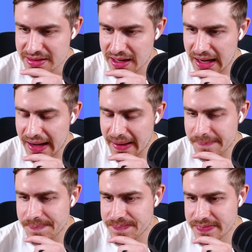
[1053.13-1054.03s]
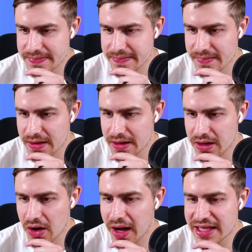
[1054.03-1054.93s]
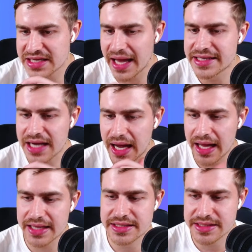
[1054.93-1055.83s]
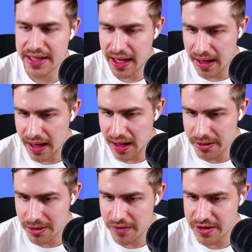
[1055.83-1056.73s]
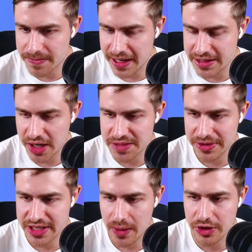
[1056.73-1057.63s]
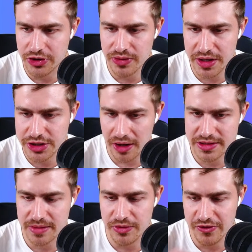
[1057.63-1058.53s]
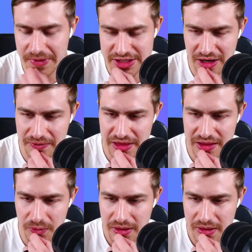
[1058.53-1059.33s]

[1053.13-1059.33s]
Yeah, it's a bit all over the place, Trace, because I would do the Jota move, but Java,